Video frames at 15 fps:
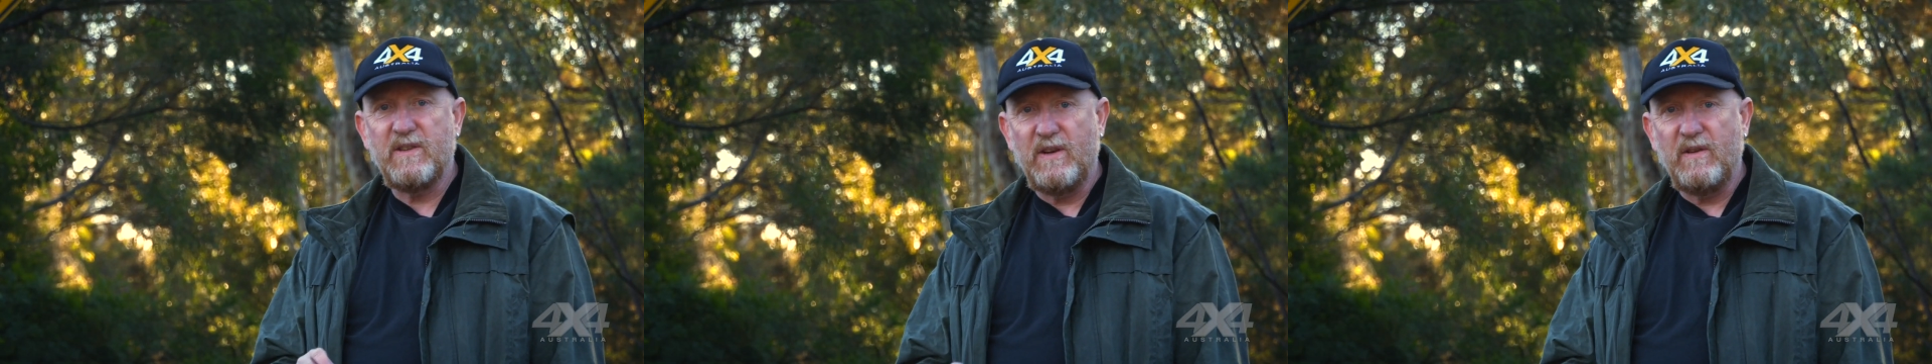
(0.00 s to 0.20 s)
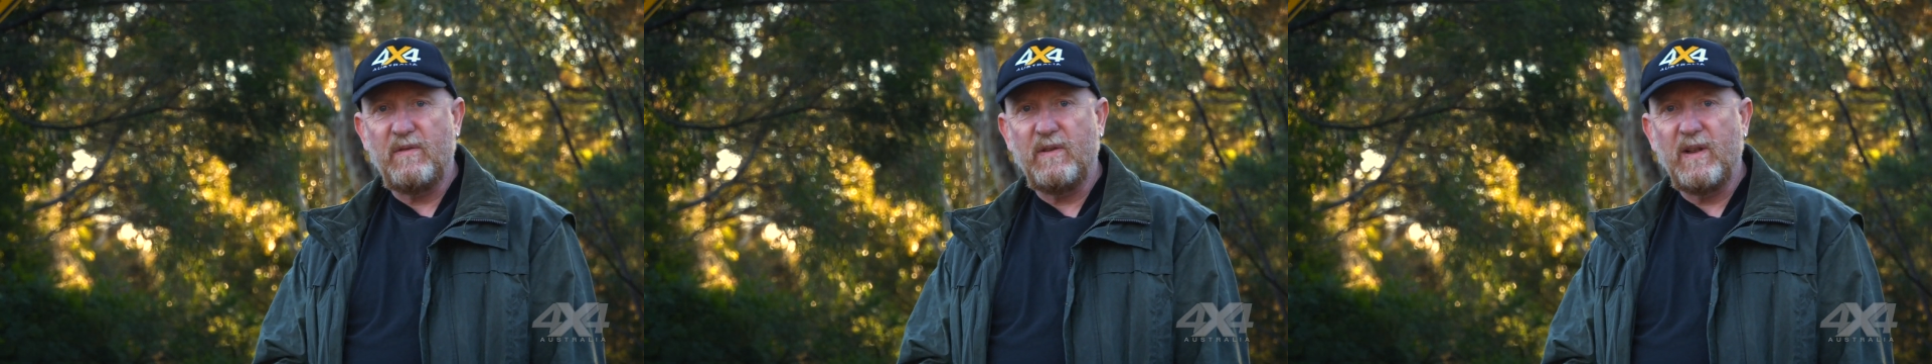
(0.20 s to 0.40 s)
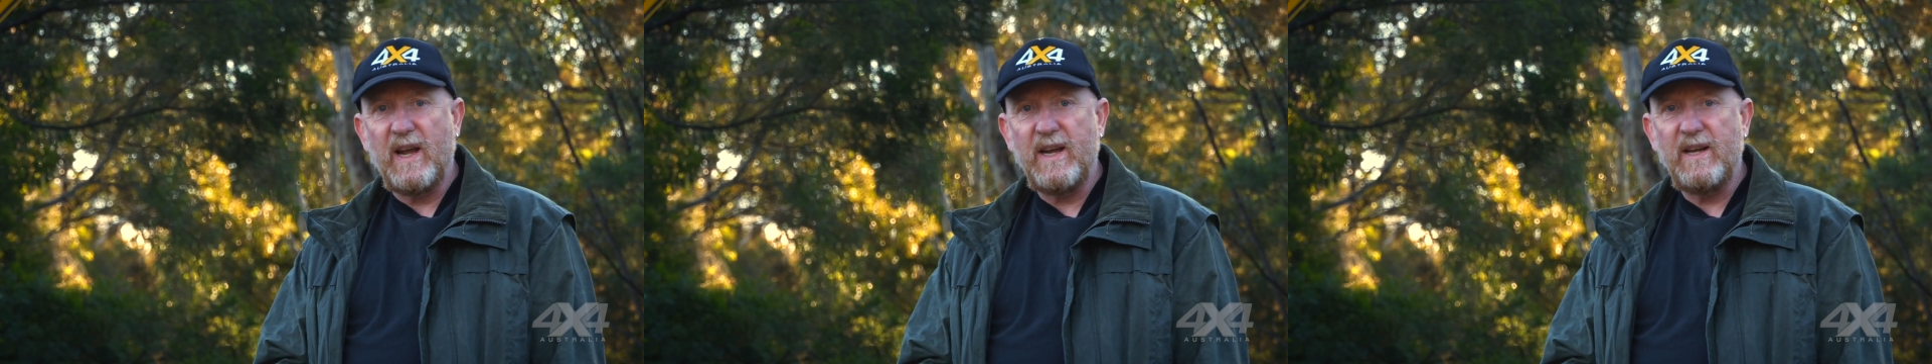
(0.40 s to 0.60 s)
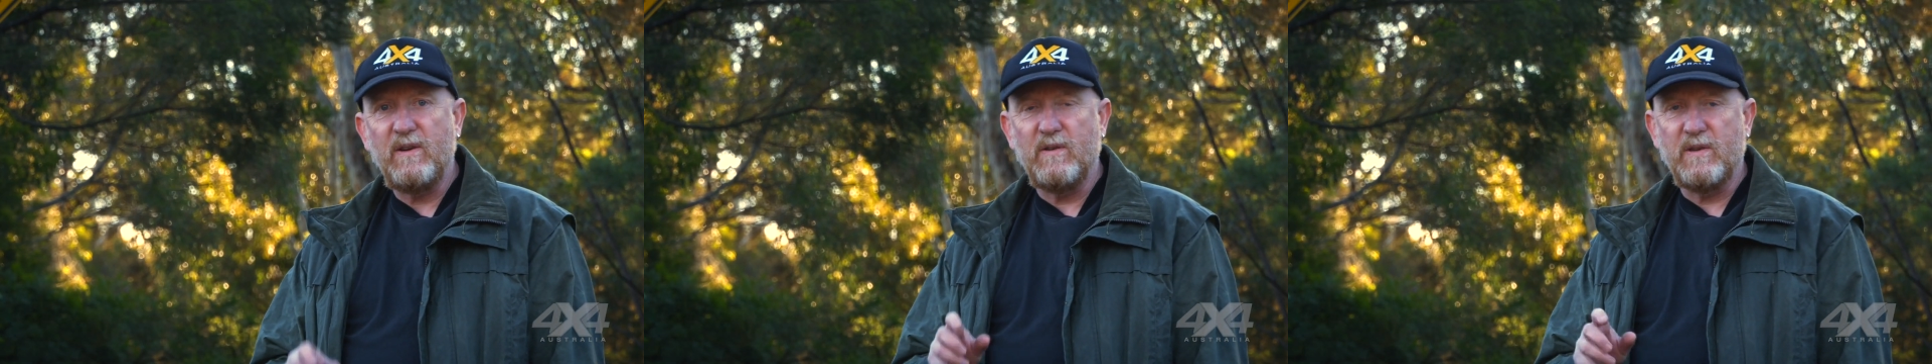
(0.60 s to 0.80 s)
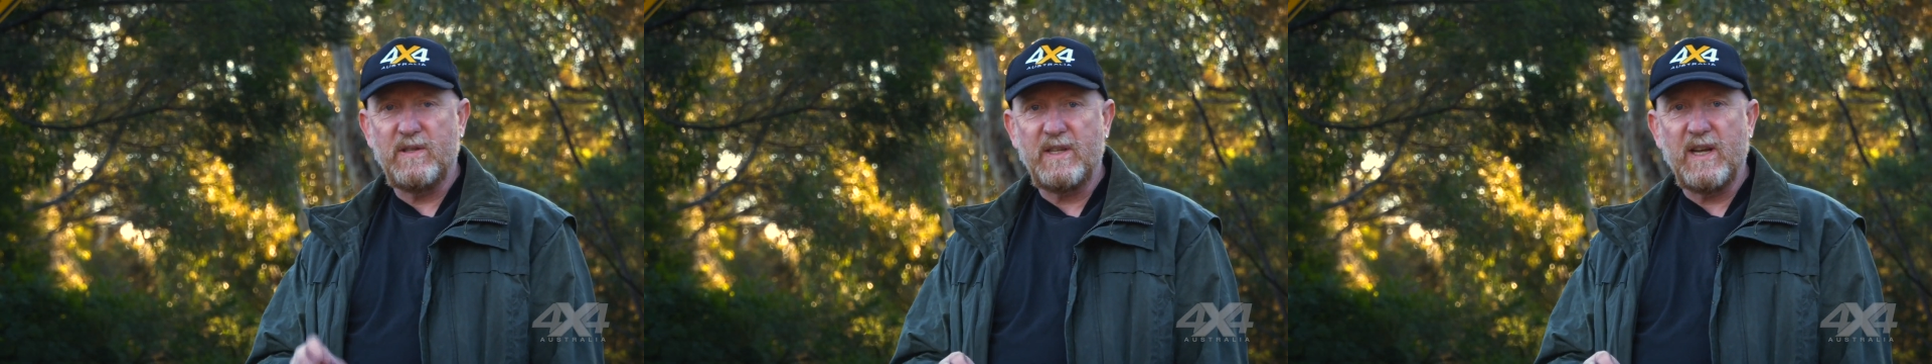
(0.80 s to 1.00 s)
to deflate
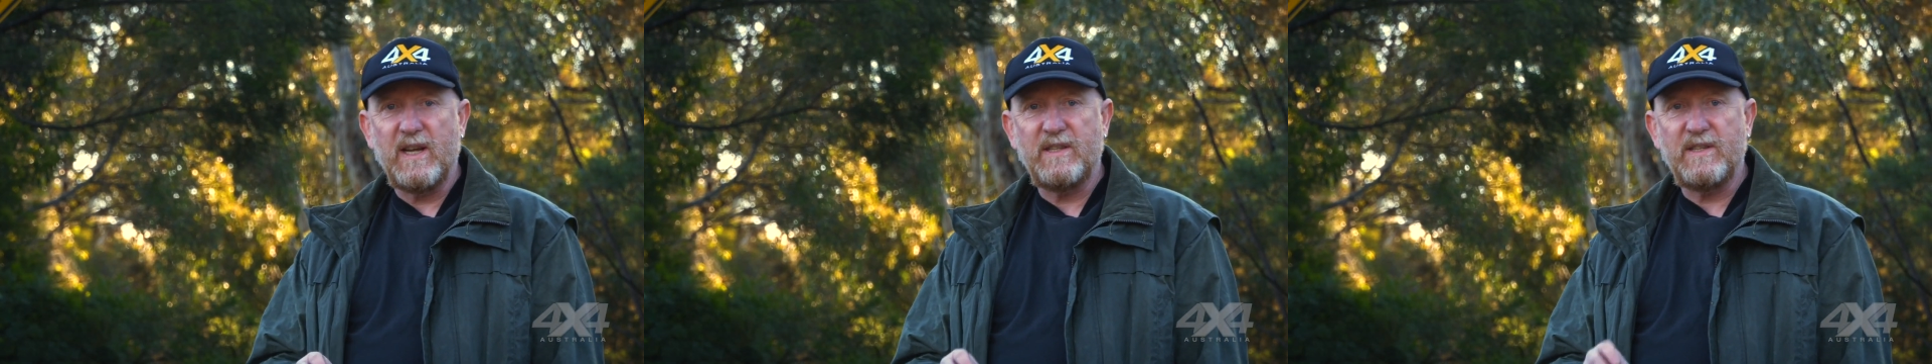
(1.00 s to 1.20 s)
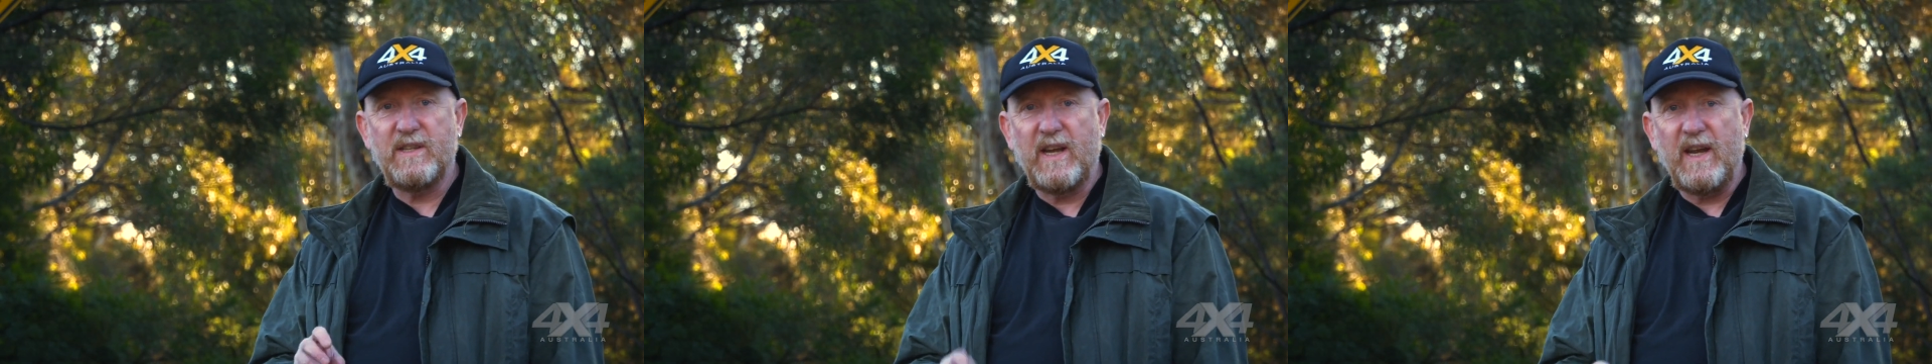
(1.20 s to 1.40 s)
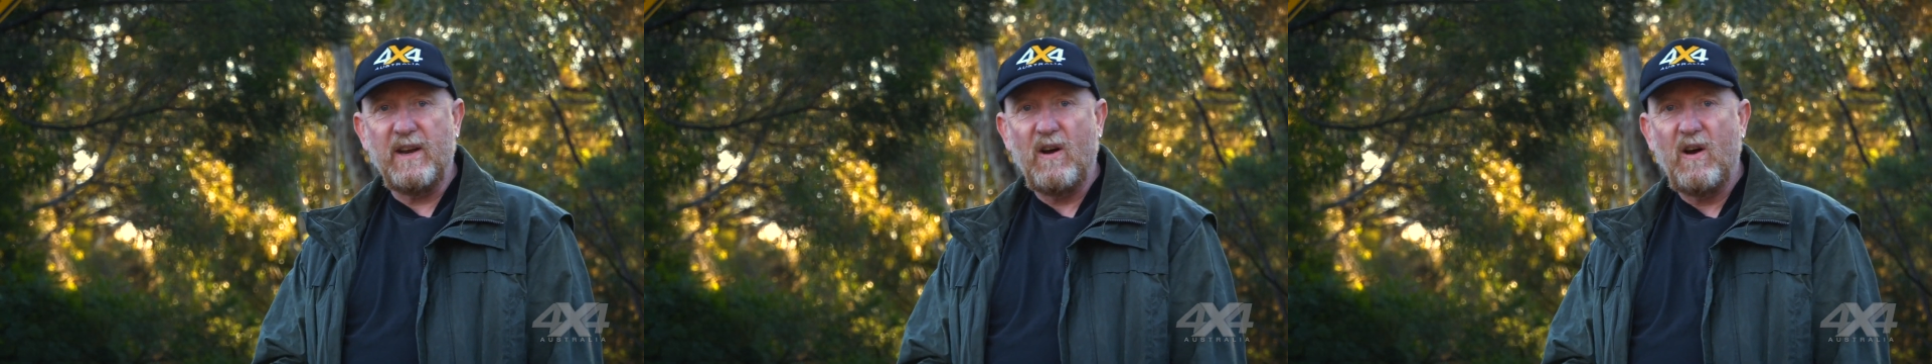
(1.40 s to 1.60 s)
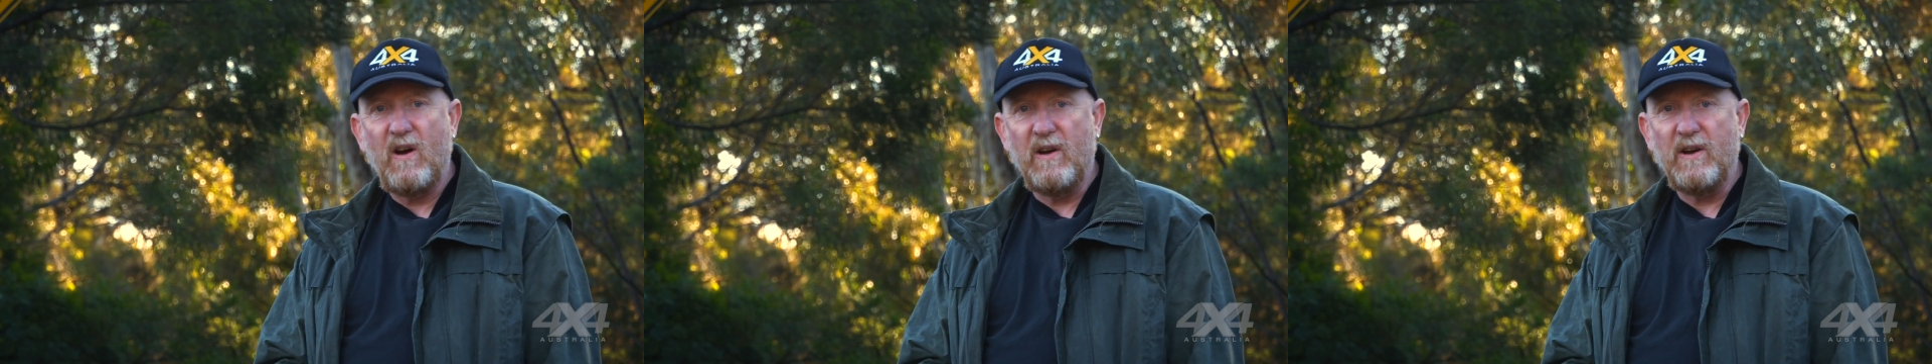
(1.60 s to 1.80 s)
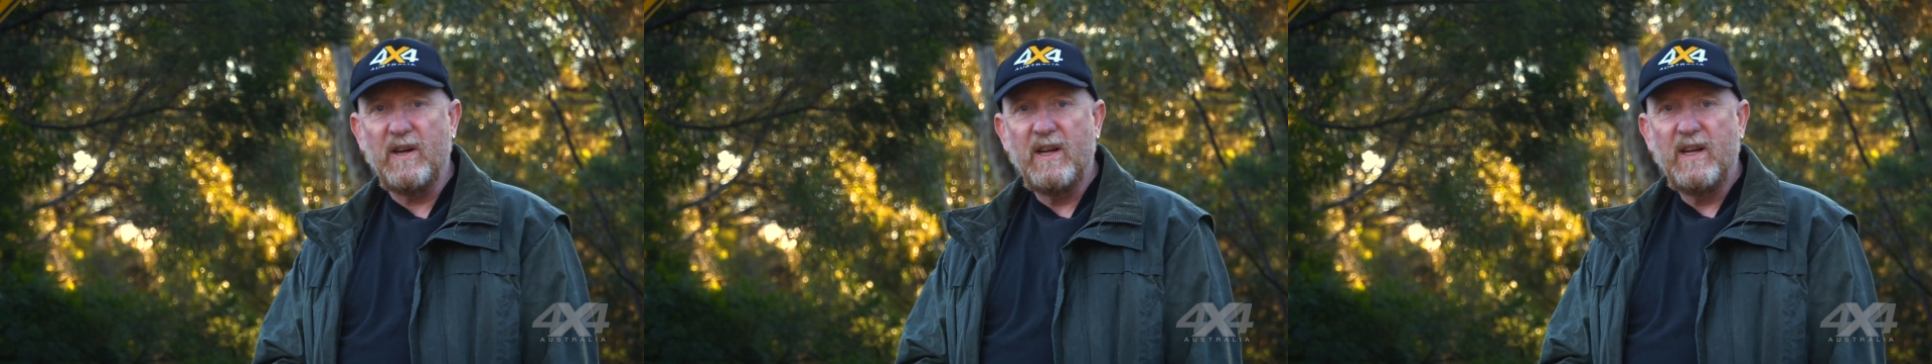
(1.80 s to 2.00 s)
or starts to get hot,